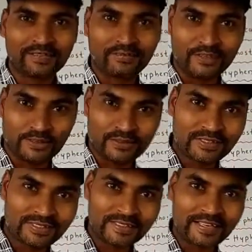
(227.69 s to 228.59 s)
we
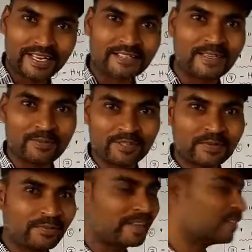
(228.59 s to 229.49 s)
use
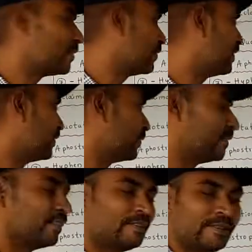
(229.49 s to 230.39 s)
exclamation mark
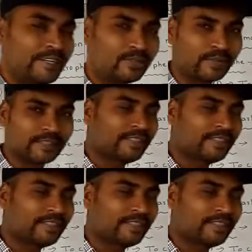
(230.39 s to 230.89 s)
to express